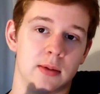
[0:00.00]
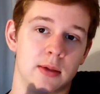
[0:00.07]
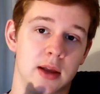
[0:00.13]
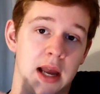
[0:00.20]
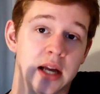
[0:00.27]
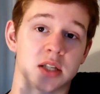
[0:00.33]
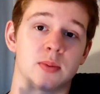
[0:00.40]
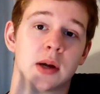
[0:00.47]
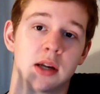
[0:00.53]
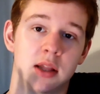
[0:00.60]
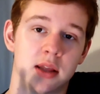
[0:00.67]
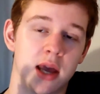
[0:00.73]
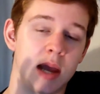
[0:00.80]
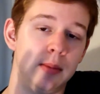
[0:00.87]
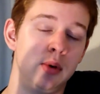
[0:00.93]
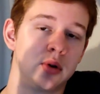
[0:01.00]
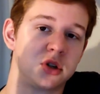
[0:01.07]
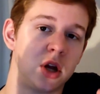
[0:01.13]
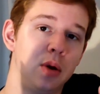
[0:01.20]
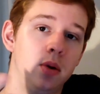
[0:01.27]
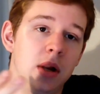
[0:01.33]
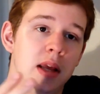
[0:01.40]
aspect of the game,
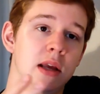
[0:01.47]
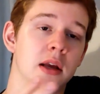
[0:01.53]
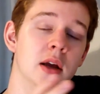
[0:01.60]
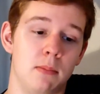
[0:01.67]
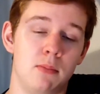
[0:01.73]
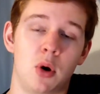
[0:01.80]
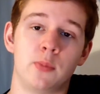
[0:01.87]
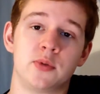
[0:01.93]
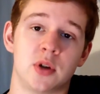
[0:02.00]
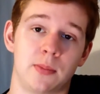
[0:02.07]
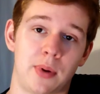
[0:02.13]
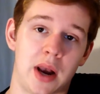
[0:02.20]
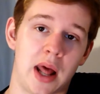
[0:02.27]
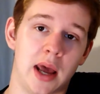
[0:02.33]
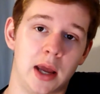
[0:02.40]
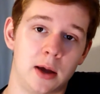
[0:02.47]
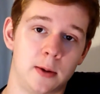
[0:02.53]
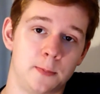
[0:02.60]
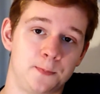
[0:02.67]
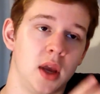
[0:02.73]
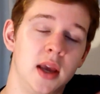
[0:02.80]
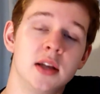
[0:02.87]
not only mob to player
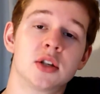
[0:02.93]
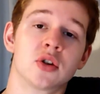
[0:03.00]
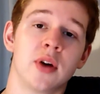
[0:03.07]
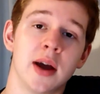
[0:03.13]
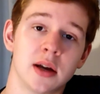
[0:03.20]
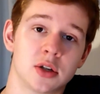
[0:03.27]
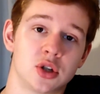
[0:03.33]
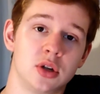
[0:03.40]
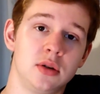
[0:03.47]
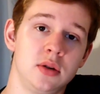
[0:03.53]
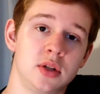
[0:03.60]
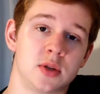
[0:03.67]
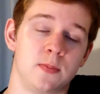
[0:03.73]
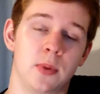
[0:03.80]
interactions,